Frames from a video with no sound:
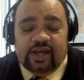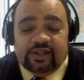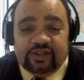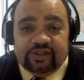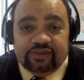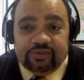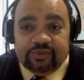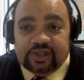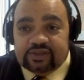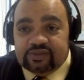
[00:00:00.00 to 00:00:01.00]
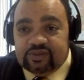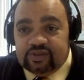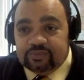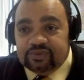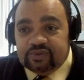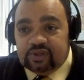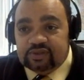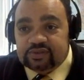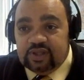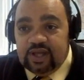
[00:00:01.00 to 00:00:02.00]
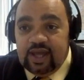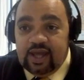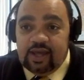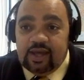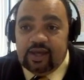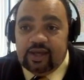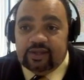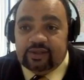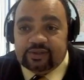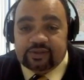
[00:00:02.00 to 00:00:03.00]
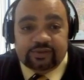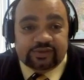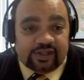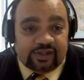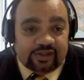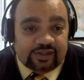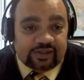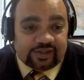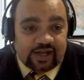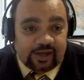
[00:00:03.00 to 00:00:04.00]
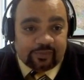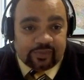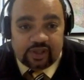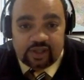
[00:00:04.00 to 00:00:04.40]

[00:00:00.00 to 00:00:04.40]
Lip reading: and then you get to see the results. Hey, look who's on top.